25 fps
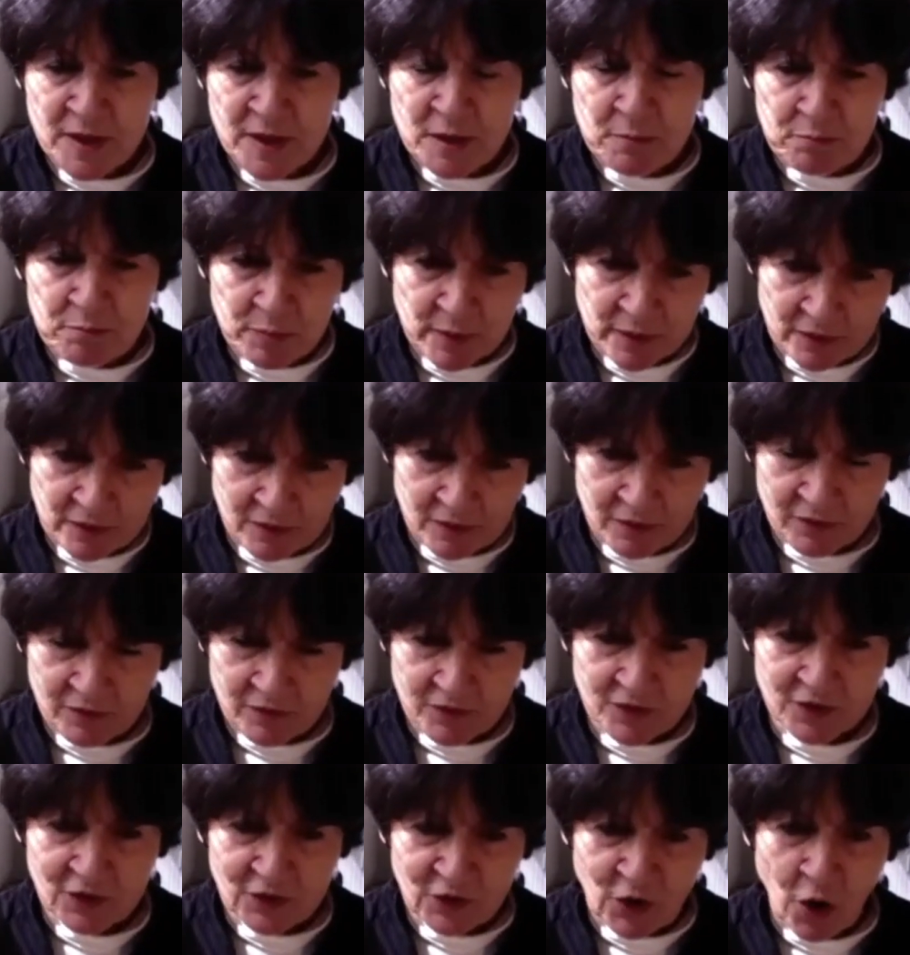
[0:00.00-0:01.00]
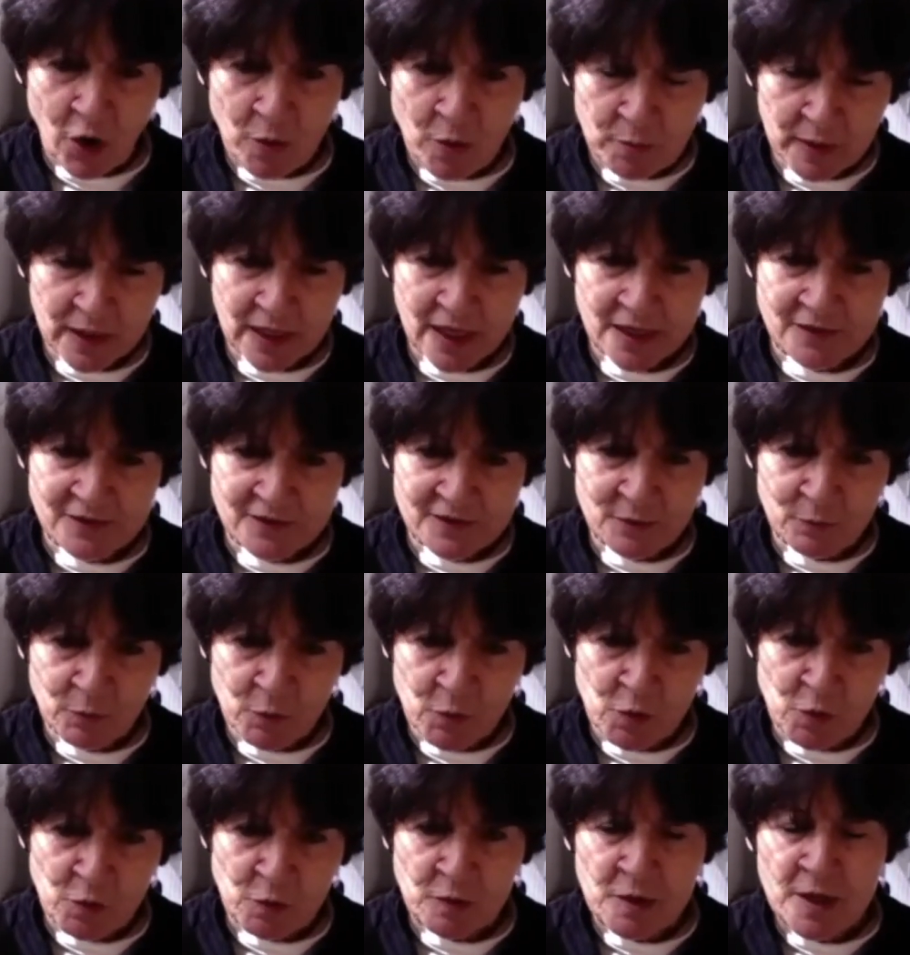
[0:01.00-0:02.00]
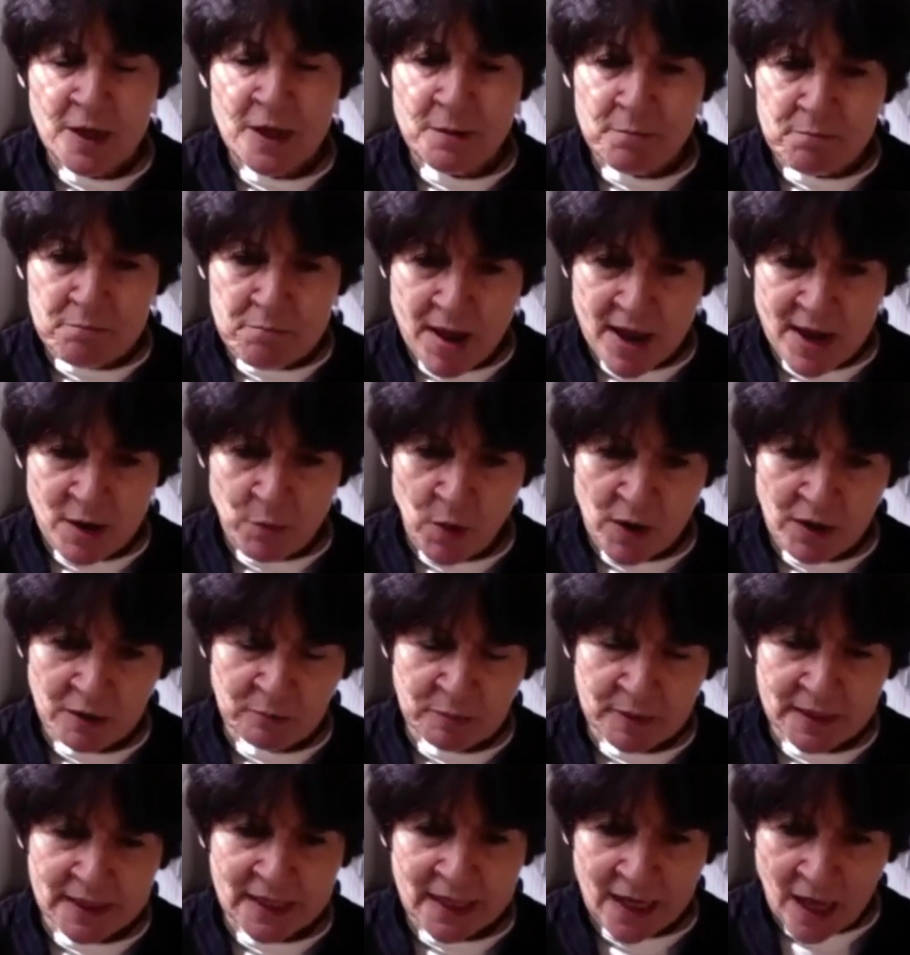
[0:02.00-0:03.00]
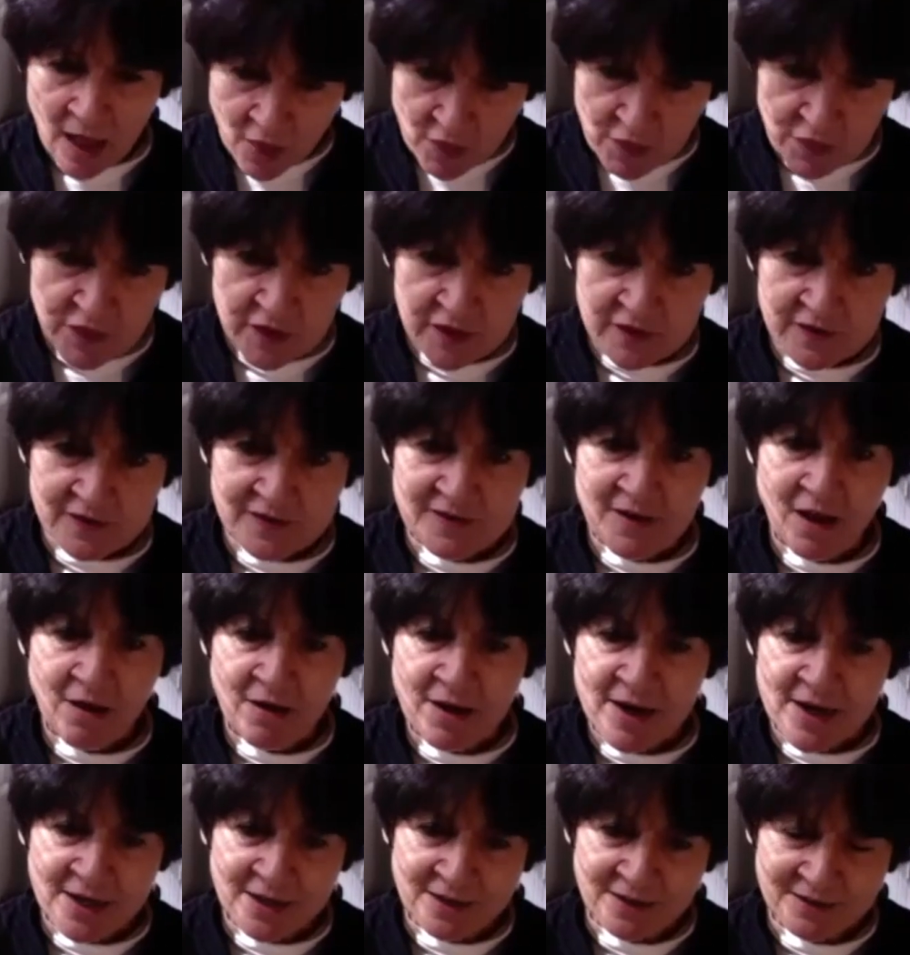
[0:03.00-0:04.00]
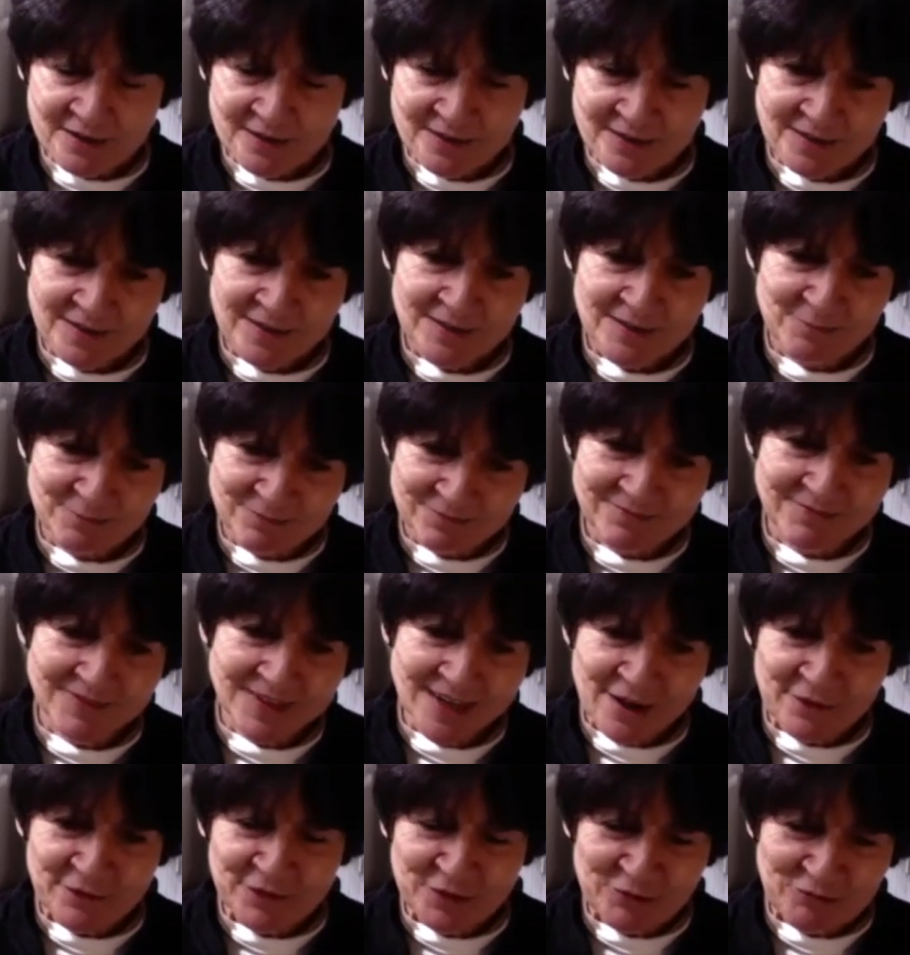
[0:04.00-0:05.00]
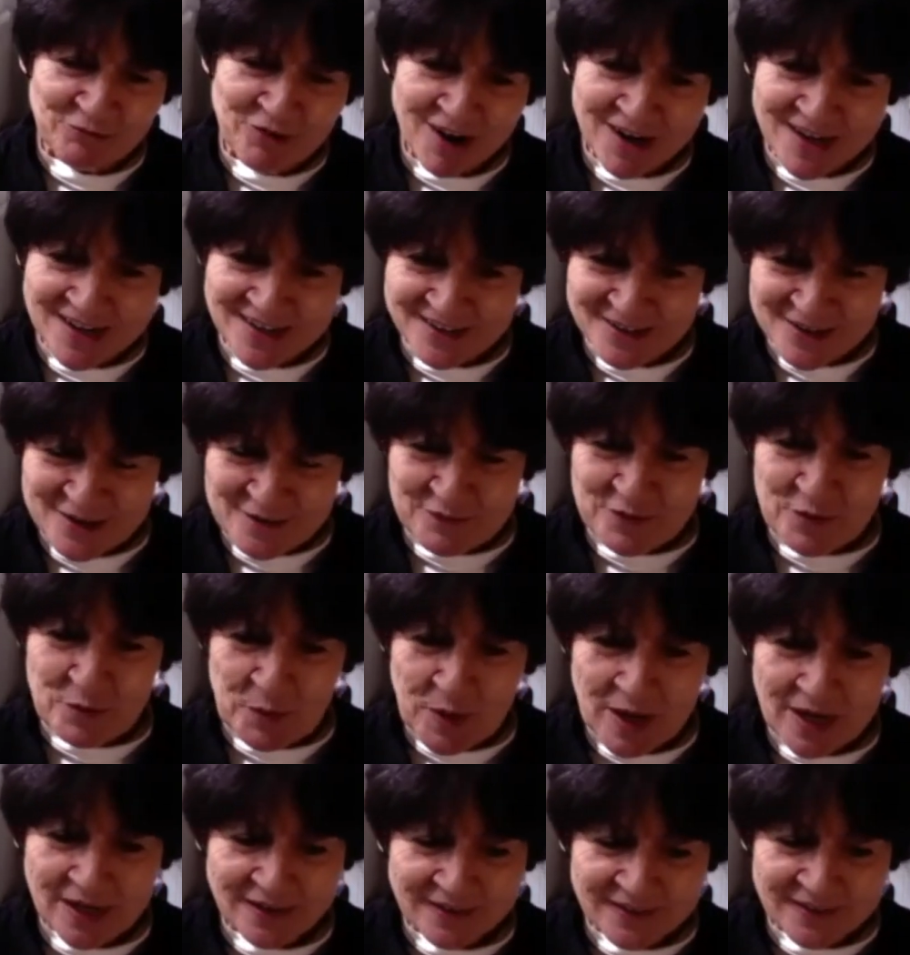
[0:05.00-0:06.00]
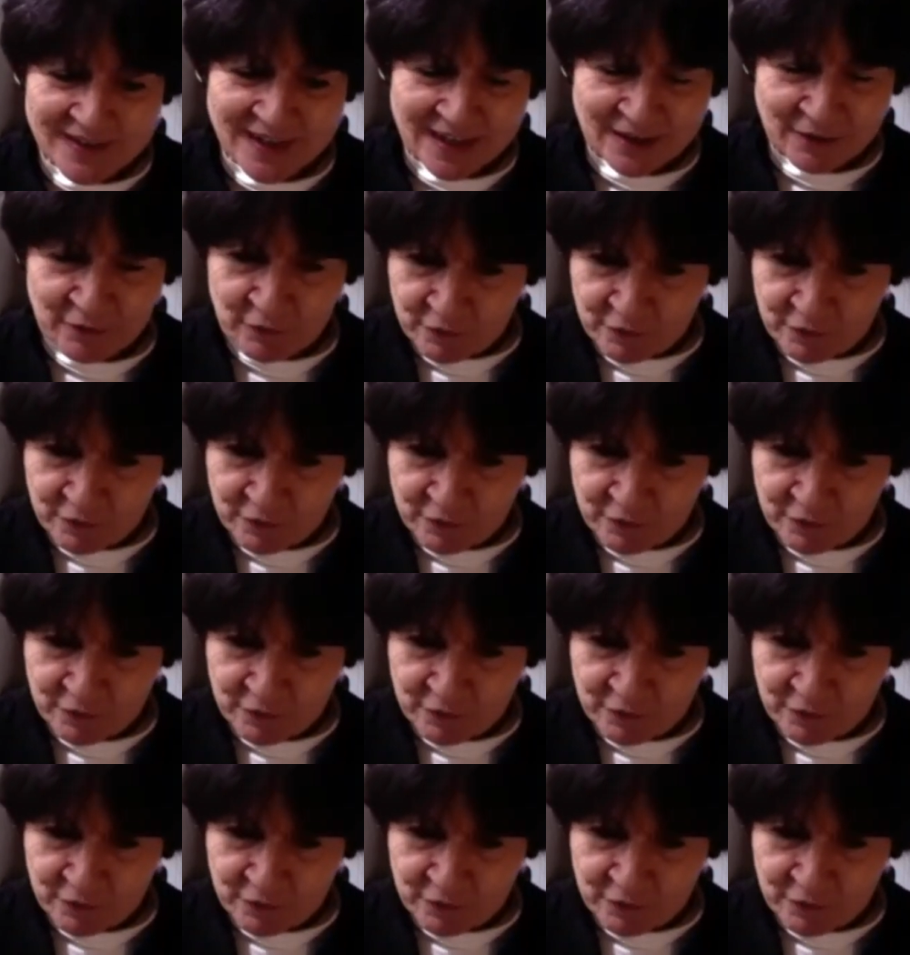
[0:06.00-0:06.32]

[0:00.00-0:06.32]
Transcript: but the top against the wall may well be the sides, left and right of the painting,